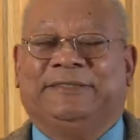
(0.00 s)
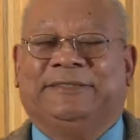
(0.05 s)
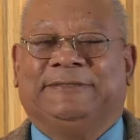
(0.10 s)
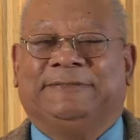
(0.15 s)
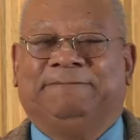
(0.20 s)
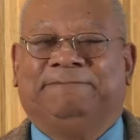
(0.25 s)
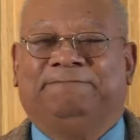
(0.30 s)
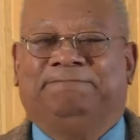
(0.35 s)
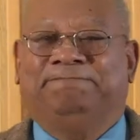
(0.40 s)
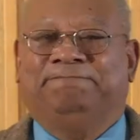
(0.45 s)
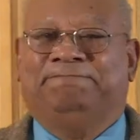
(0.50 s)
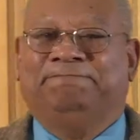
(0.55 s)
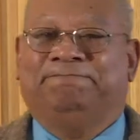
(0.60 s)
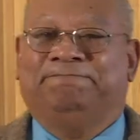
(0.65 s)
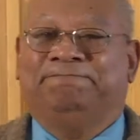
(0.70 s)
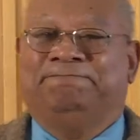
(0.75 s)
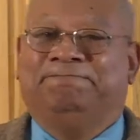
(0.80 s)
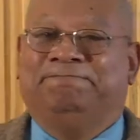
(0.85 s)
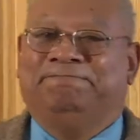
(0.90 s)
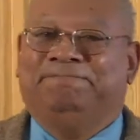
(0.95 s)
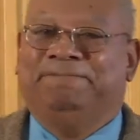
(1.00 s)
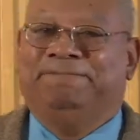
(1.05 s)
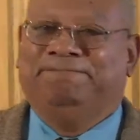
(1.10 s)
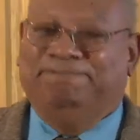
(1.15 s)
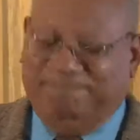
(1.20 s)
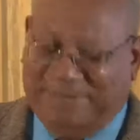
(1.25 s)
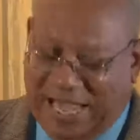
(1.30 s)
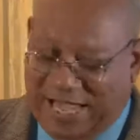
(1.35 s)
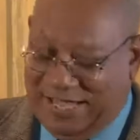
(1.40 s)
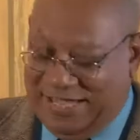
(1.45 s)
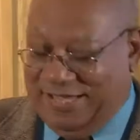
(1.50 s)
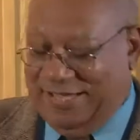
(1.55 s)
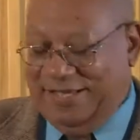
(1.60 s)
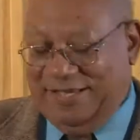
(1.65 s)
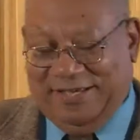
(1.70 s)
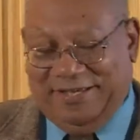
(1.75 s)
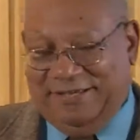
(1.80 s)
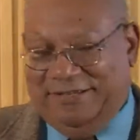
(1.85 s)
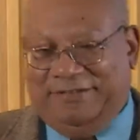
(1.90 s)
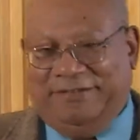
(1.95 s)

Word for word: Uh, yeah, yeah, okay.